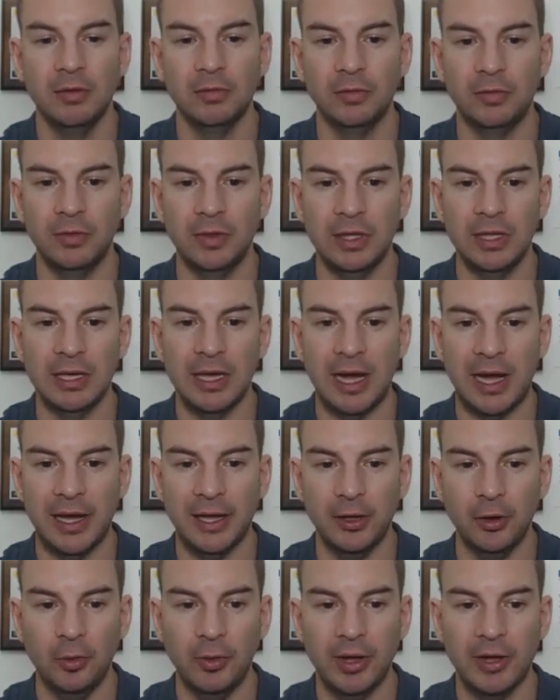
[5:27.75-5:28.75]
the
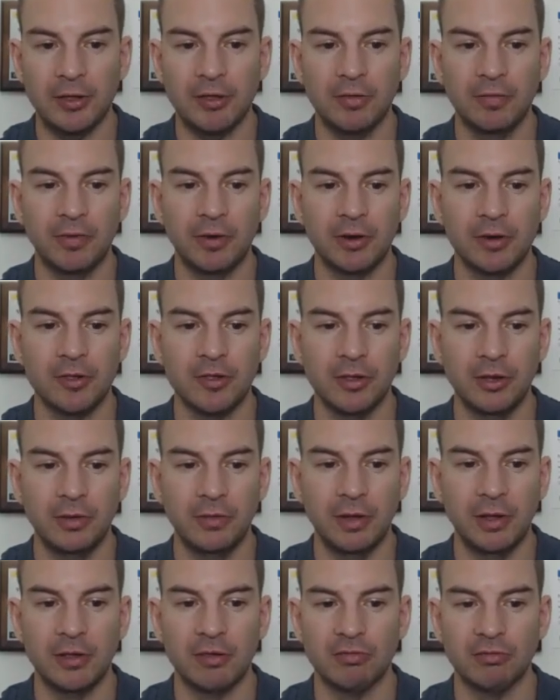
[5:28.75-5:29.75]
iOS version
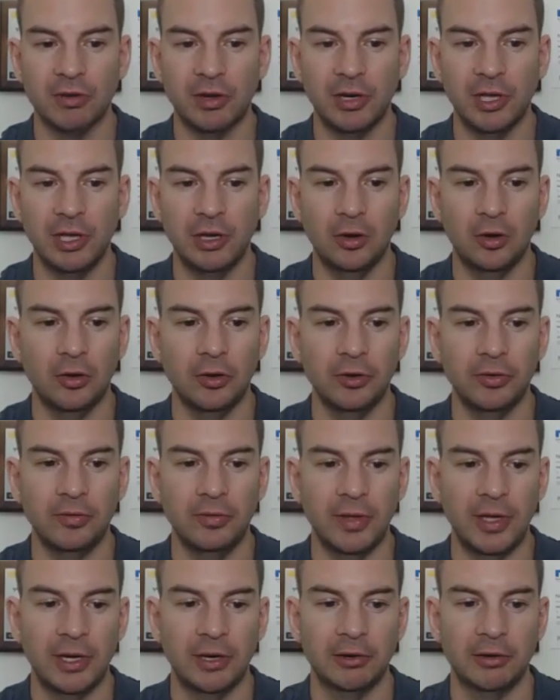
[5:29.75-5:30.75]
that is running on
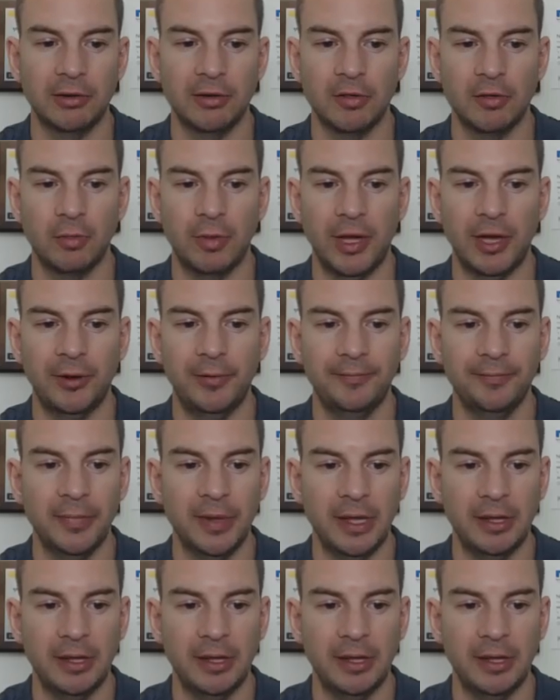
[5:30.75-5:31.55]
there as well,